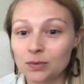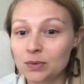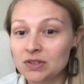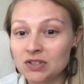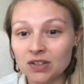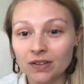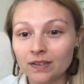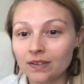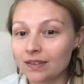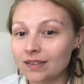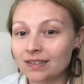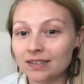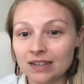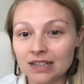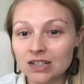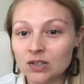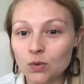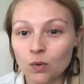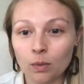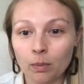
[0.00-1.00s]
was just
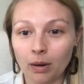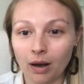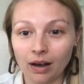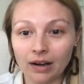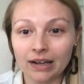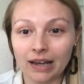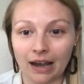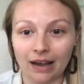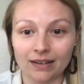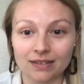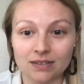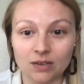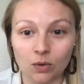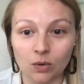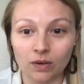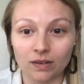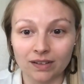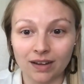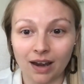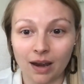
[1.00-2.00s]
listening to a podcast the
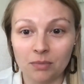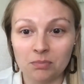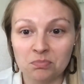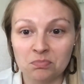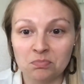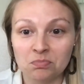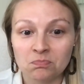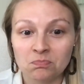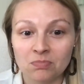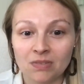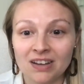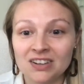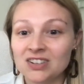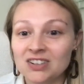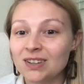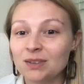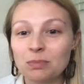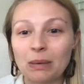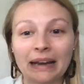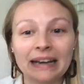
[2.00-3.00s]
whole time and
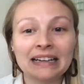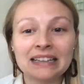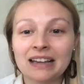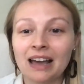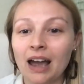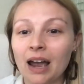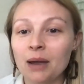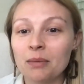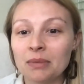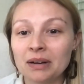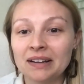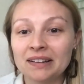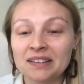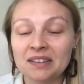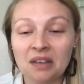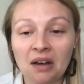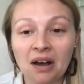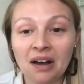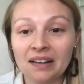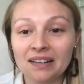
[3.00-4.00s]
just spending time in its
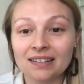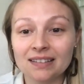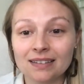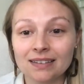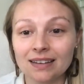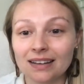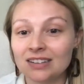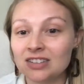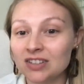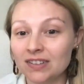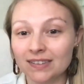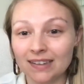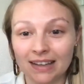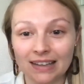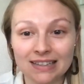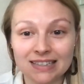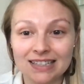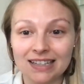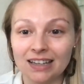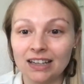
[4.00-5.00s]
thoughts and just
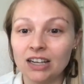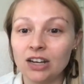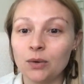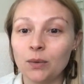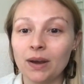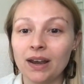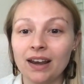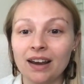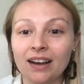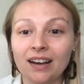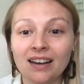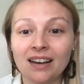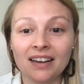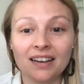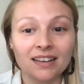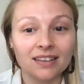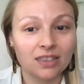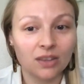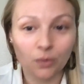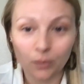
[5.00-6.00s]
continuing
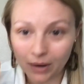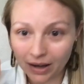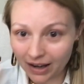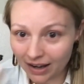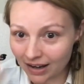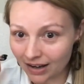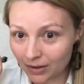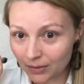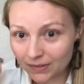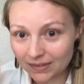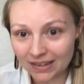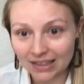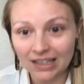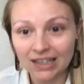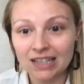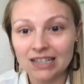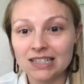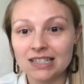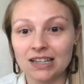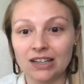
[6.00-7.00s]
the way it was going to
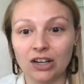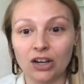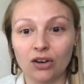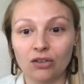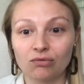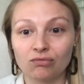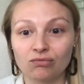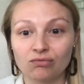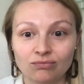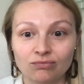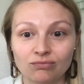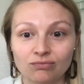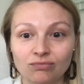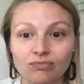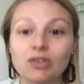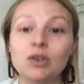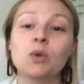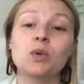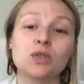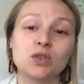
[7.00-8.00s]
continue.
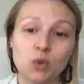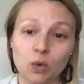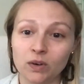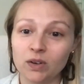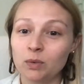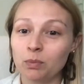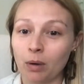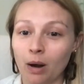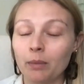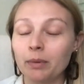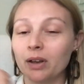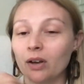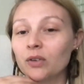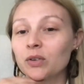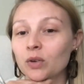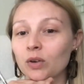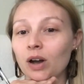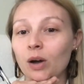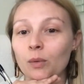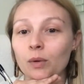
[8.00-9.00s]
The tortoise probably
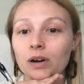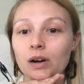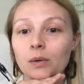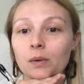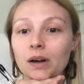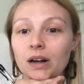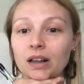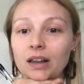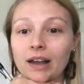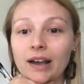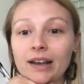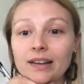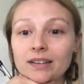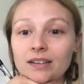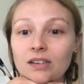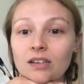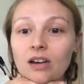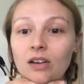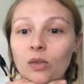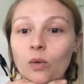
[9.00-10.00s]
also got one-on-one clients
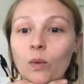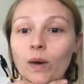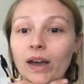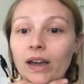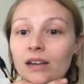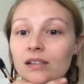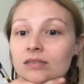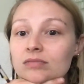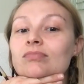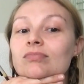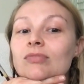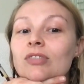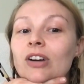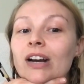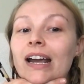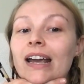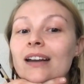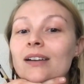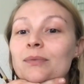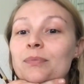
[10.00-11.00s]
along the way,
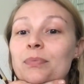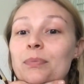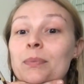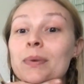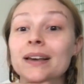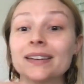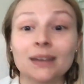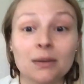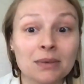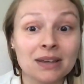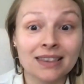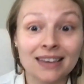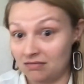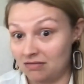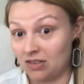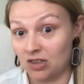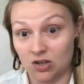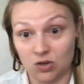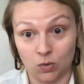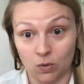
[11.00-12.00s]
right? Because
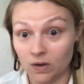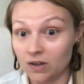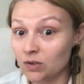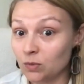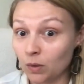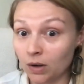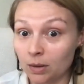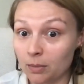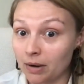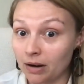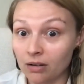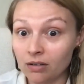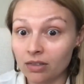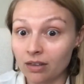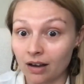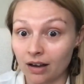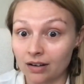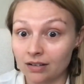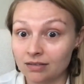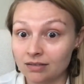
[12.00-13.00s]
the tortoise won a
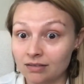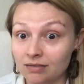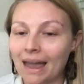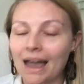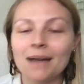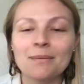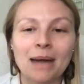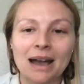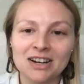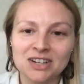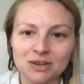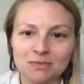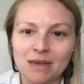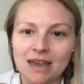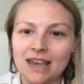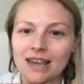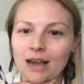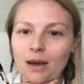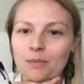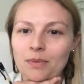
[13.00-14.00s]
marathon. I'm actually
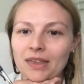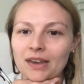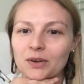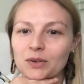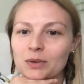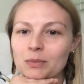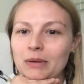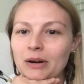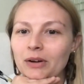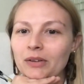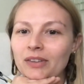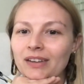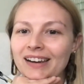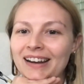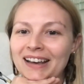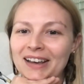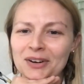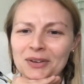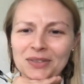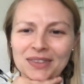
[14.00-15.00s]
making up that it was a marathon.
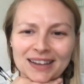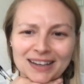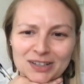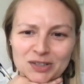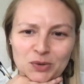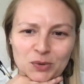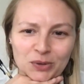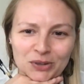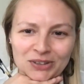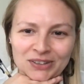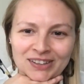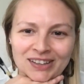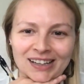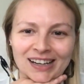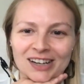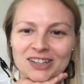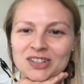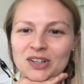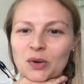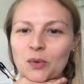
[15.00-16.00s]
I don't think a tortoise could
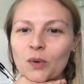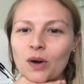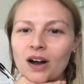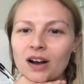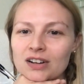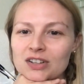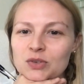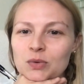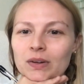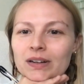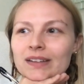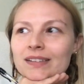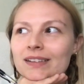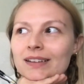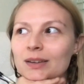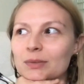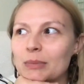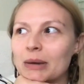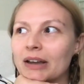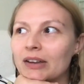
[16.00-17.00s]
actually walk
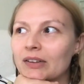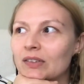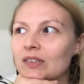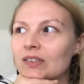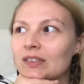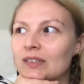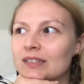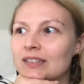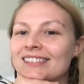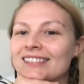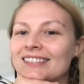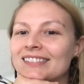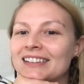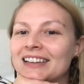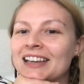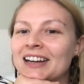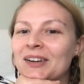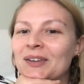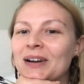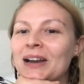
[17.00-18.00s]
26 miles.
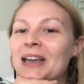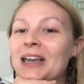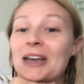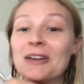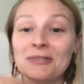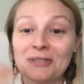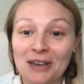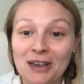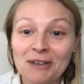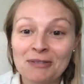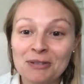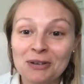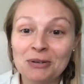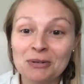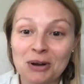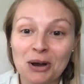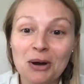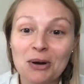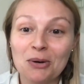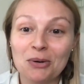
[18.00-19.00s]
Anyway, if you
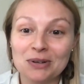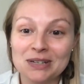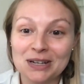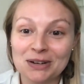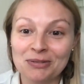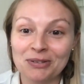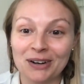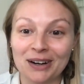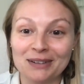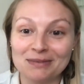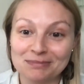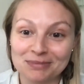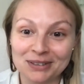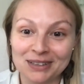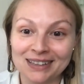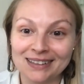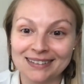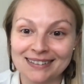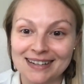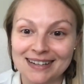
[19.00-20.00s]
know different,
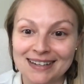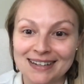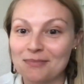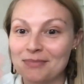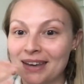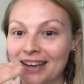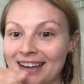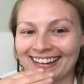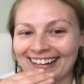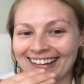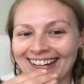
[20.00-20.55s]
please DM me.